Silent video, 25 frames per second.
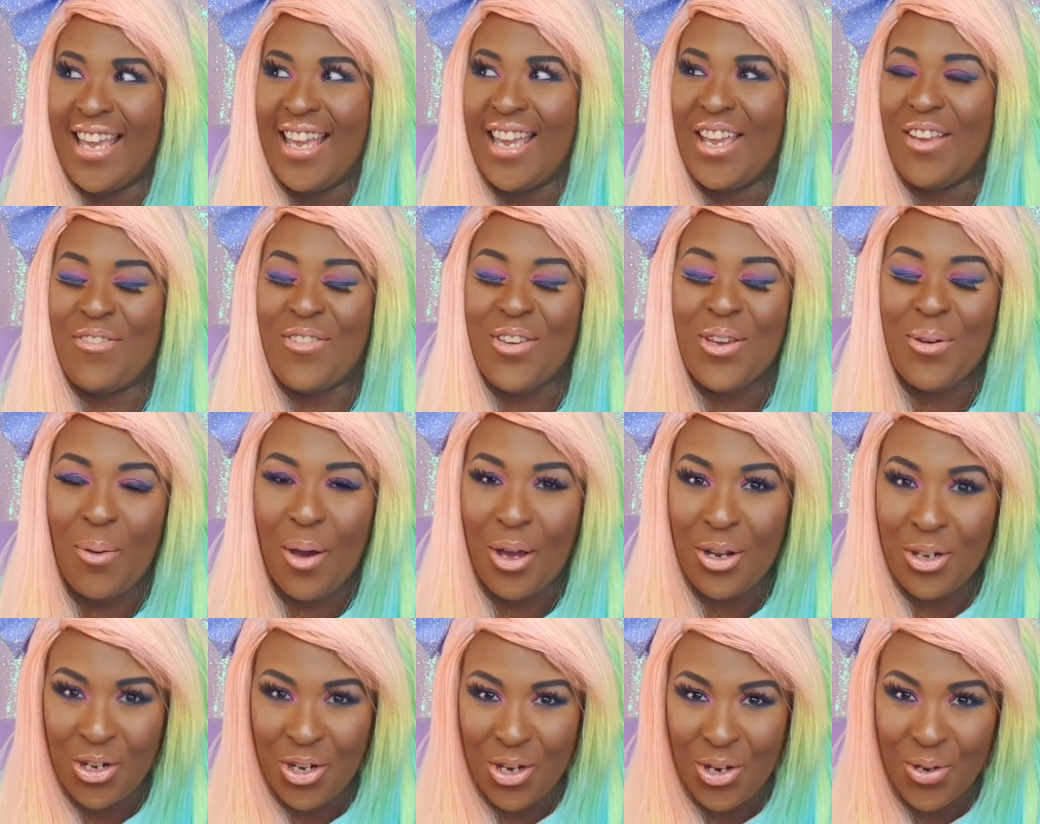If you
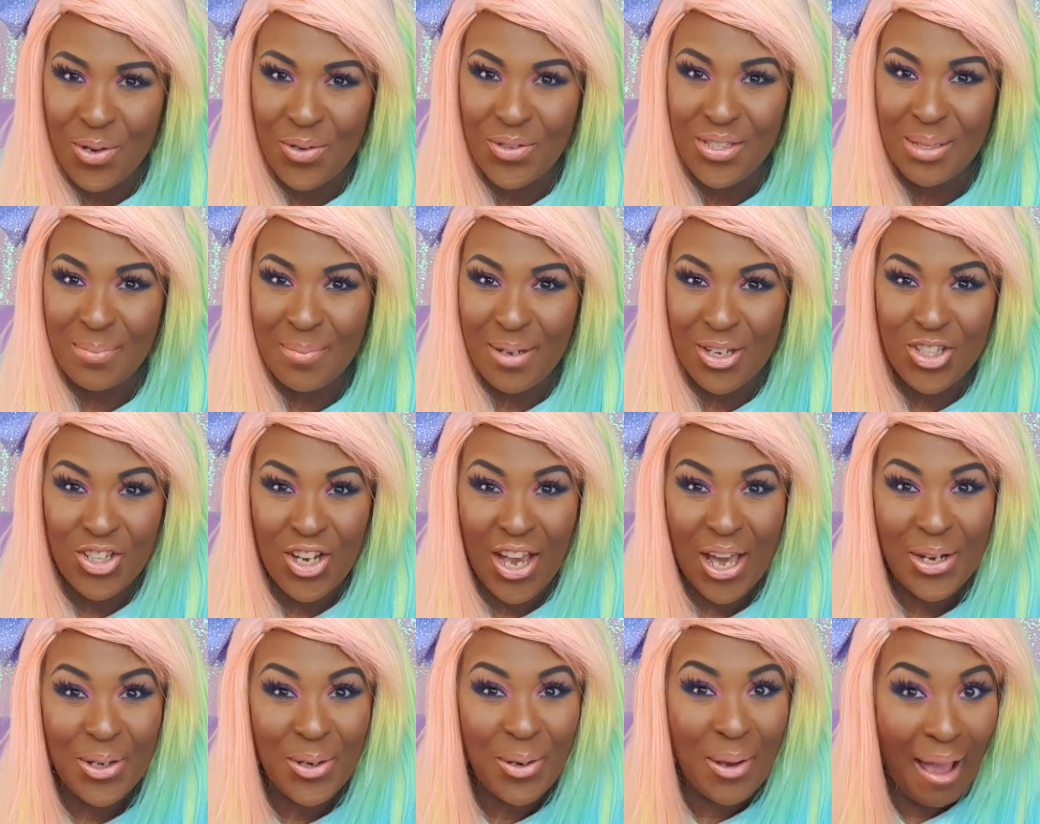are new to my
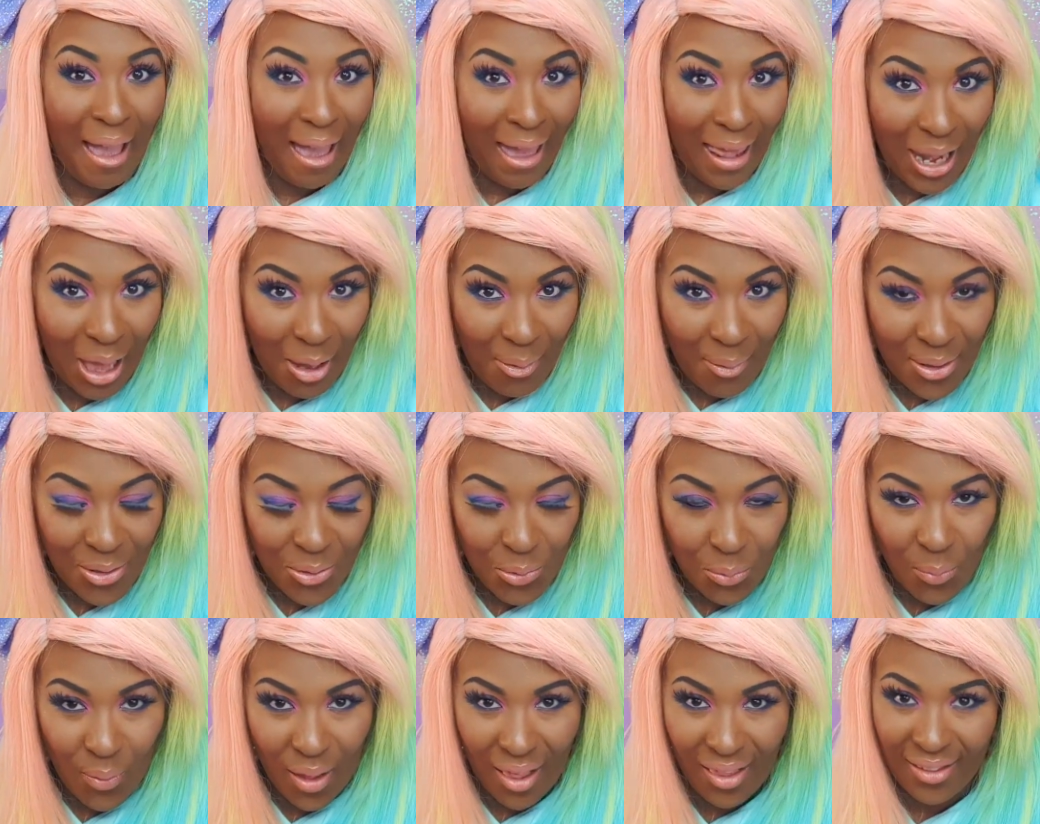channel, hello
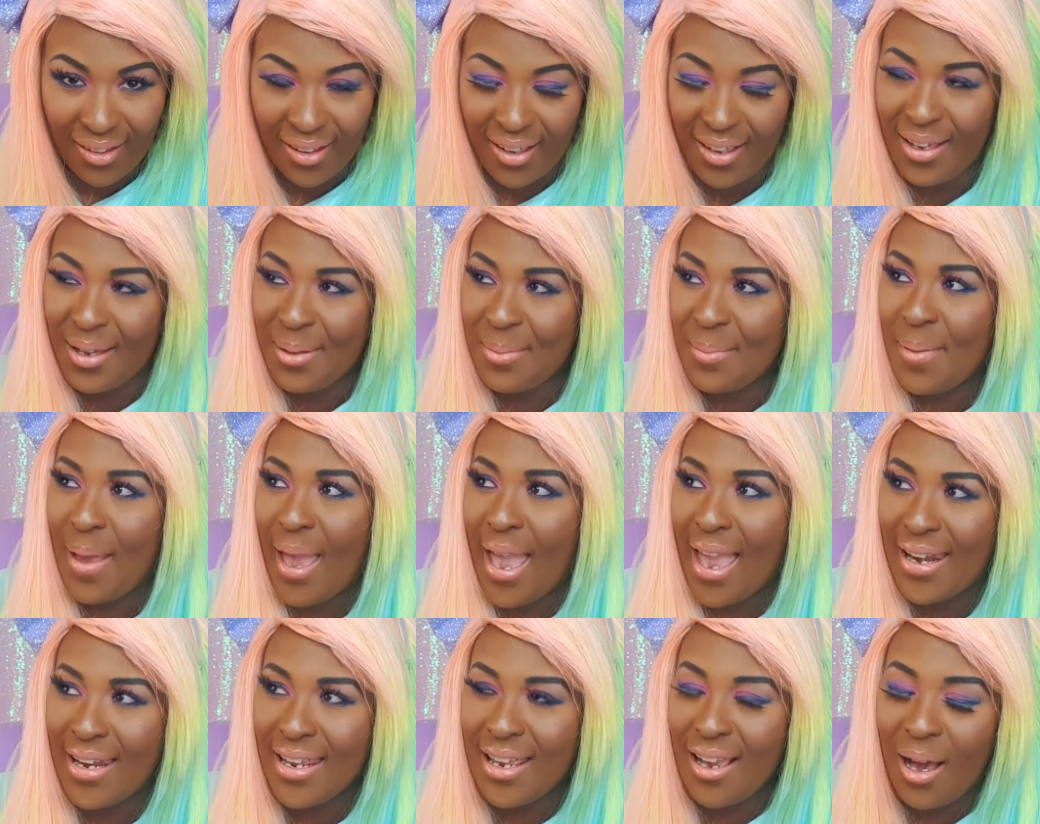and welcome.
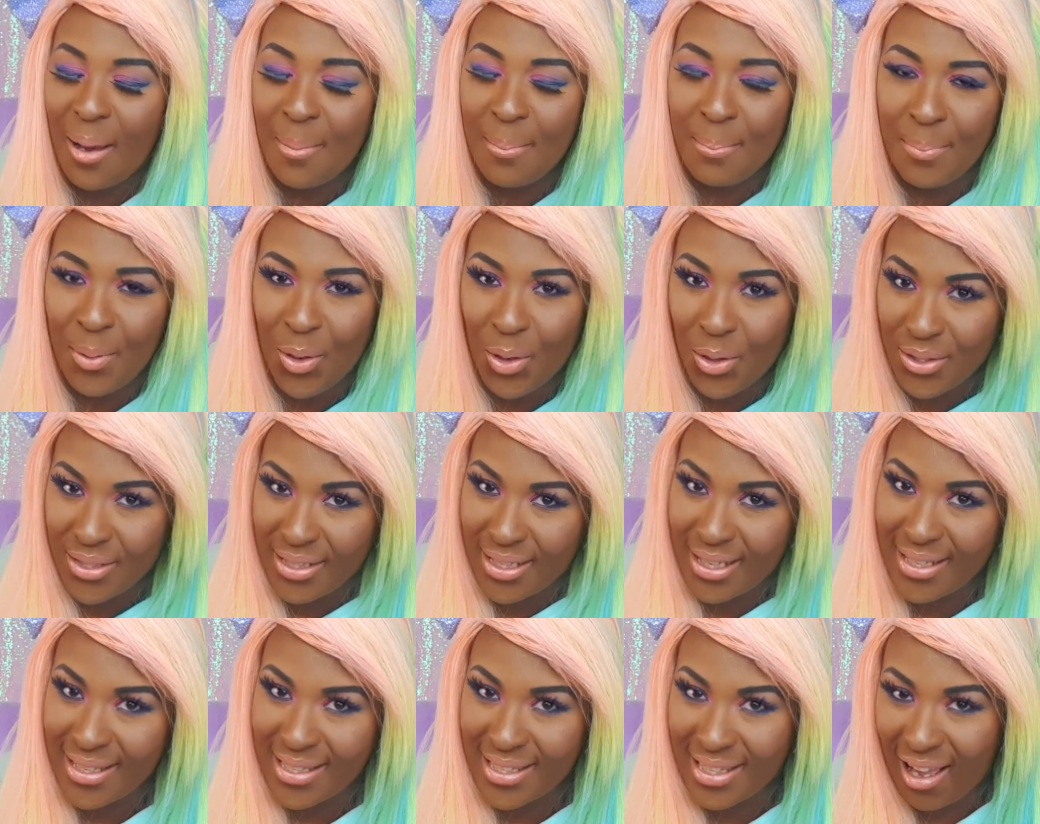Any
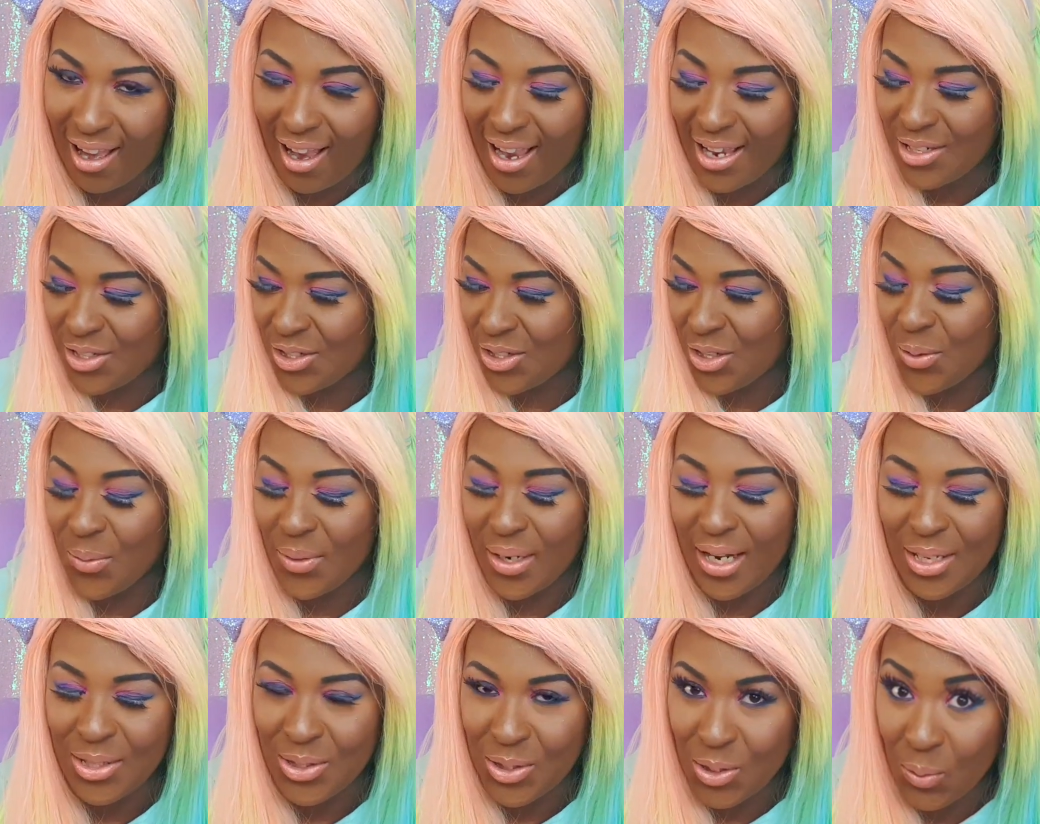unboxings that I do,
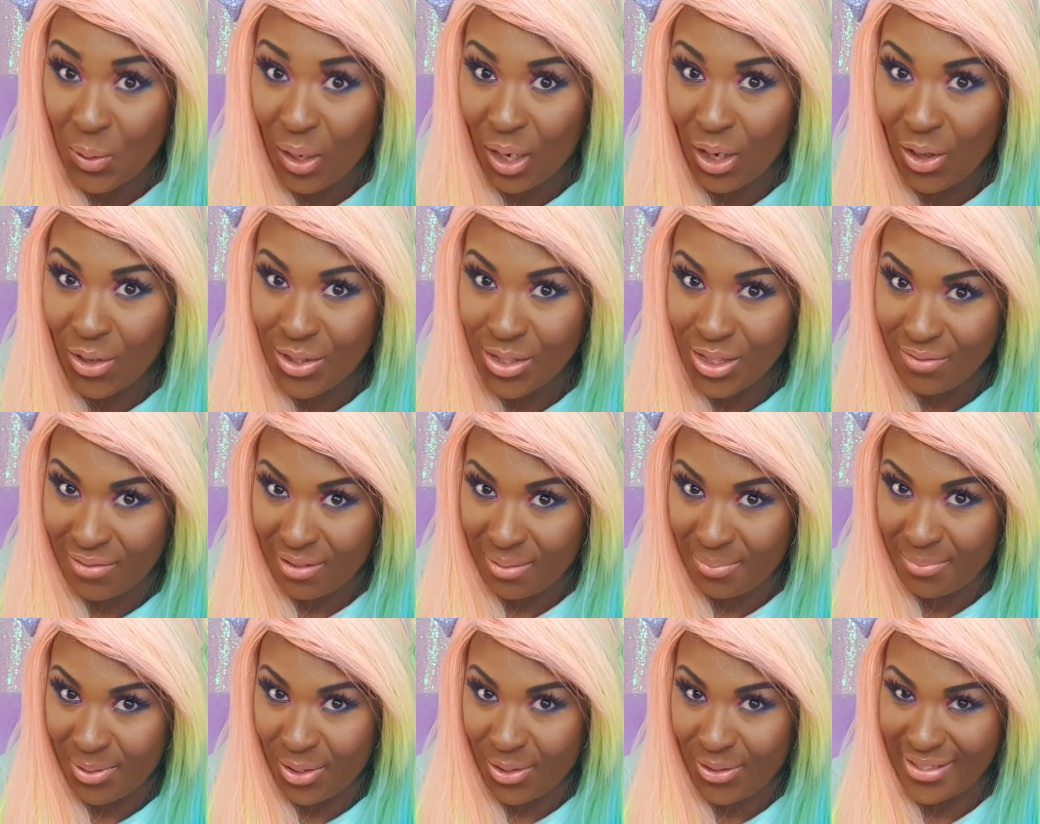and I do a lot of
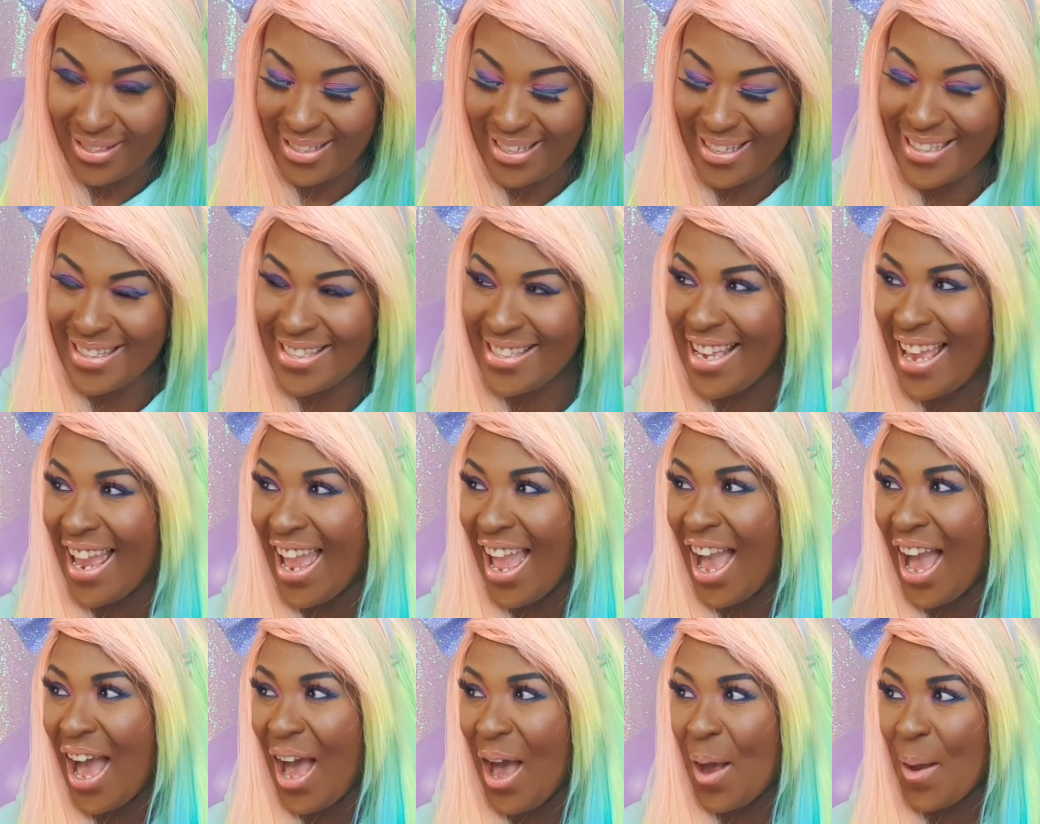unboxings,
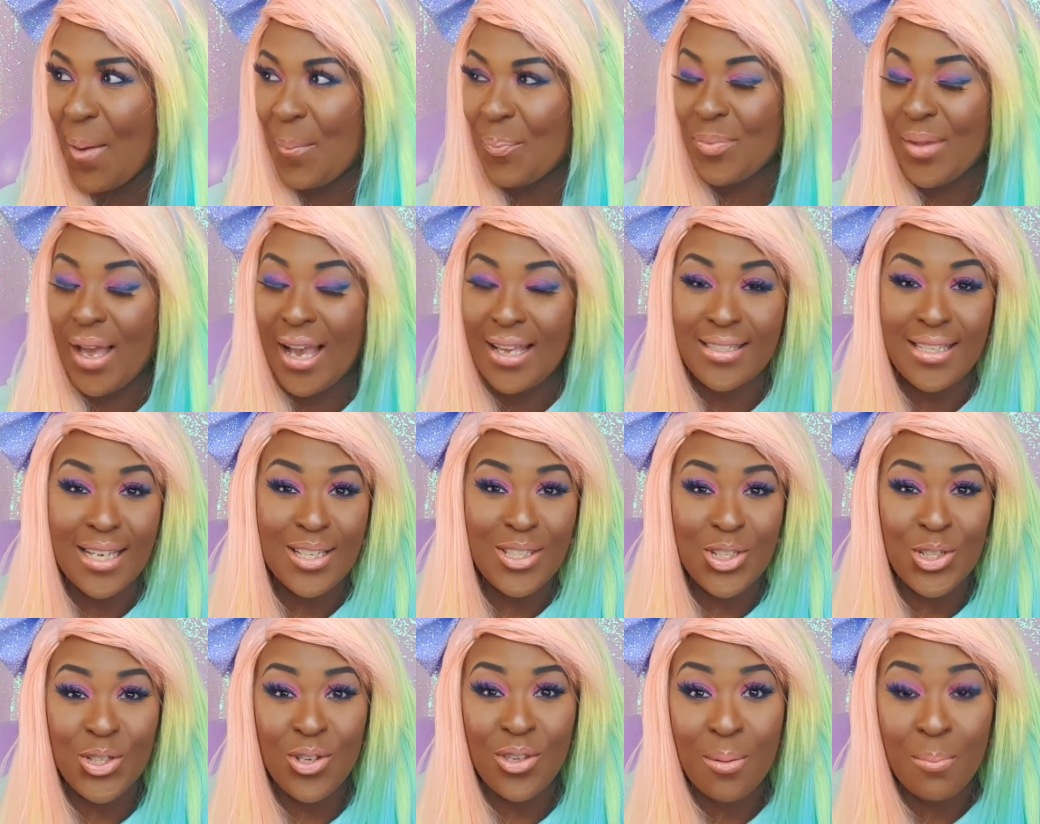I
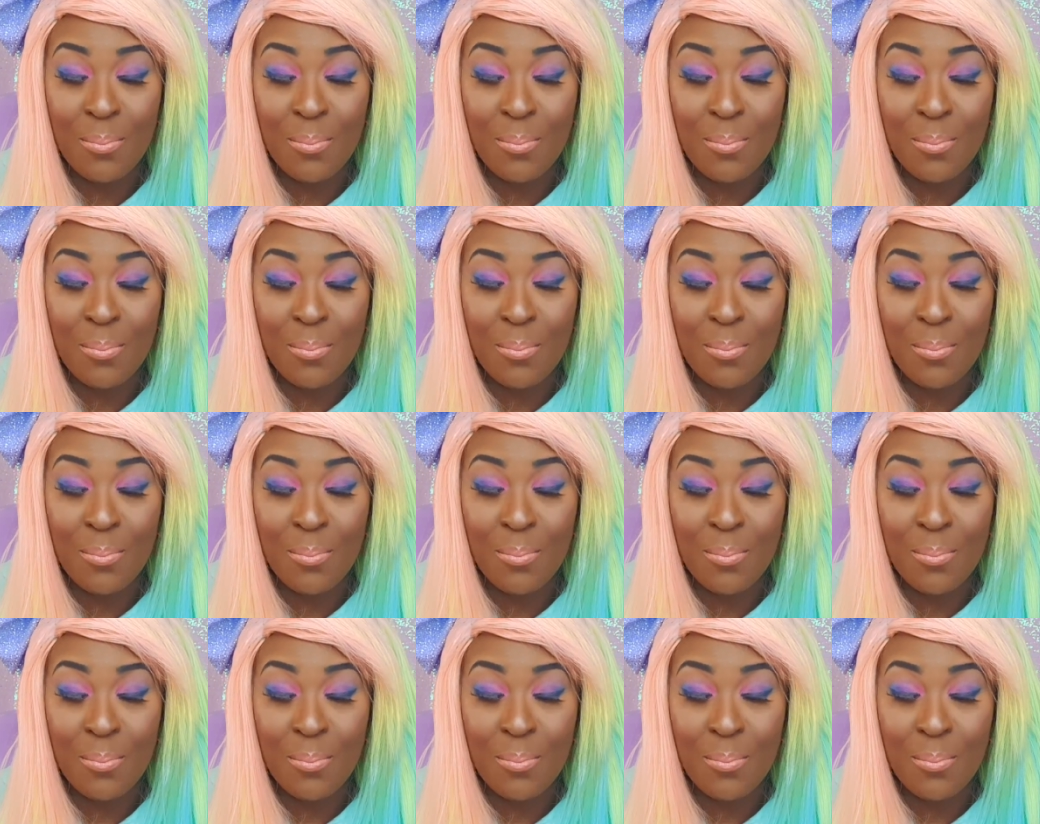tend to do them